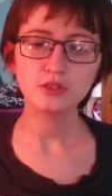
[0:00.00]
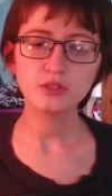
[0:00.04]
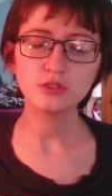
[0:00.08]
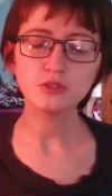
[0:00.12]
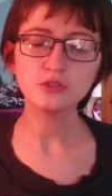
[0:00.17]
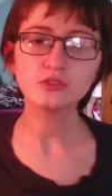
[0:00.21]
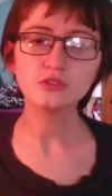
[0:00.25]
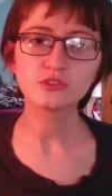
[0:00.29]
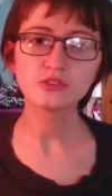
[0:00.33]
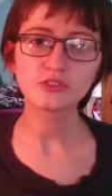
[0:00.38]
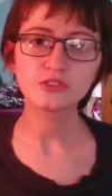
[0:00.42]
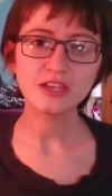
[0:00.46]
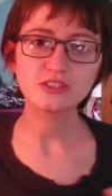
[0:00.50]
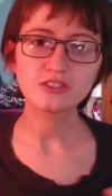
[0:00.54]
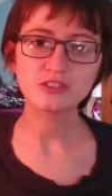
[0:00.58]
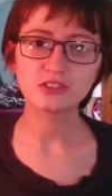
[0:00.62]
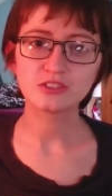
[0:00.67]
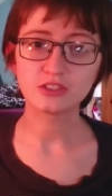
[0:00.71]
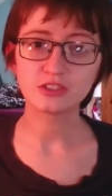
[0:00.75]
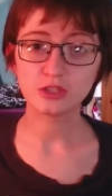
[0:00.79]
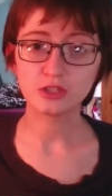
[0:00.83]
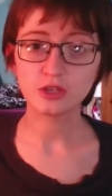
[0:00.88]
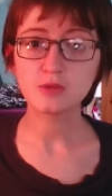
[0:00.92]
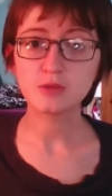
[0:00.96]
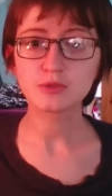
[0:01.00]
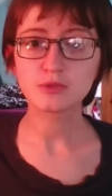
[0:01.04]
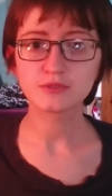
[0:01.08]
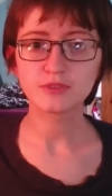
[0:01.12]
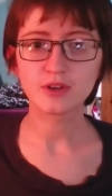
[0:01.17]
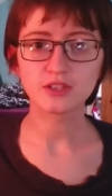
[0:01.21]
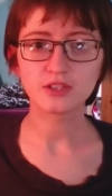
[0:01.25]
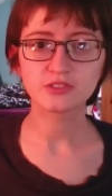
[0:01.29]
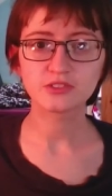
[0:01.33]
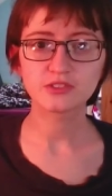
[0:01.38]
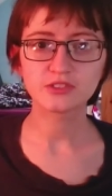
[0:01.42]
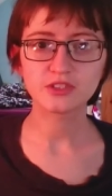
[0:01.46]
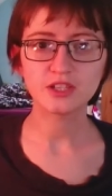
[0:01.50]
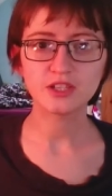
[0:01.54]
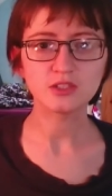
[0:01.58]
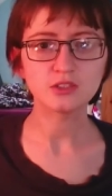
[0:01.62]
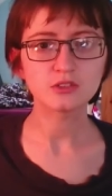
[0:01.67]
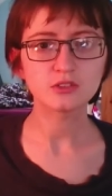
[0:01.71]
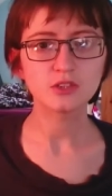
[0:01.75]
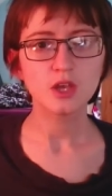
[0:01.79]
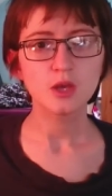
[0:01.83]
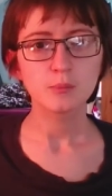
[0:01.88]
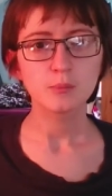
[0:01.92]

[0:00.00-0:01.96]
use status in your improvised scenes,